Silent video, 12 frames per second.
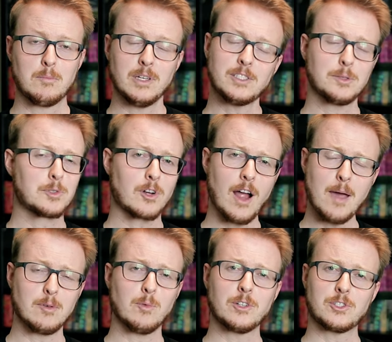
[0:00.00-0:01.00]
please
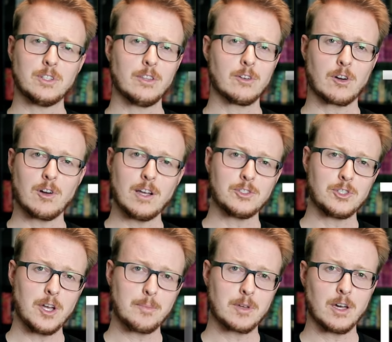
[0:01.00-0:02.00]
subscribe and watch another Cross
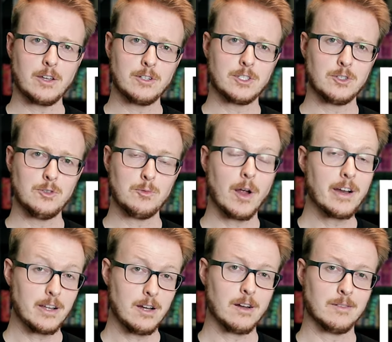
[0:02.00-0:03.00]
Chop cut or two
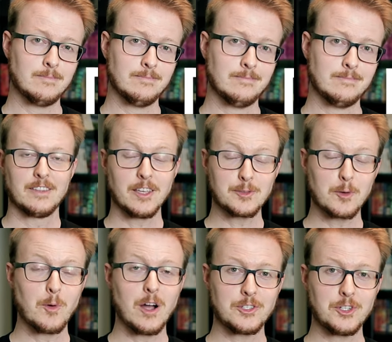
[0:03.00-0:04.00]
right here. Thanks for
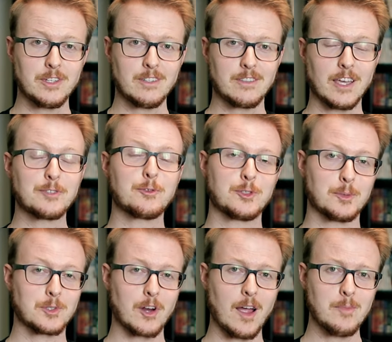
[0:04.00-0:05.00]
watching, thanks for
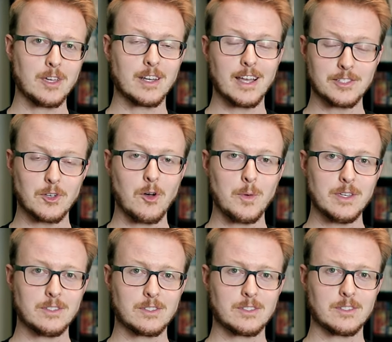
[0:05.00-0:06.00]
subscribing, and as
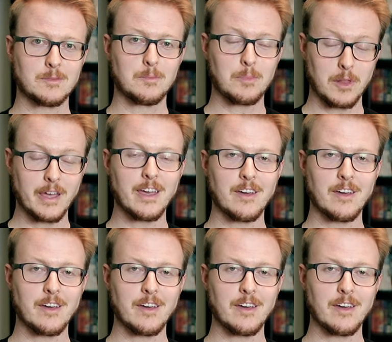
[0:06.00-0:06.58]
always, play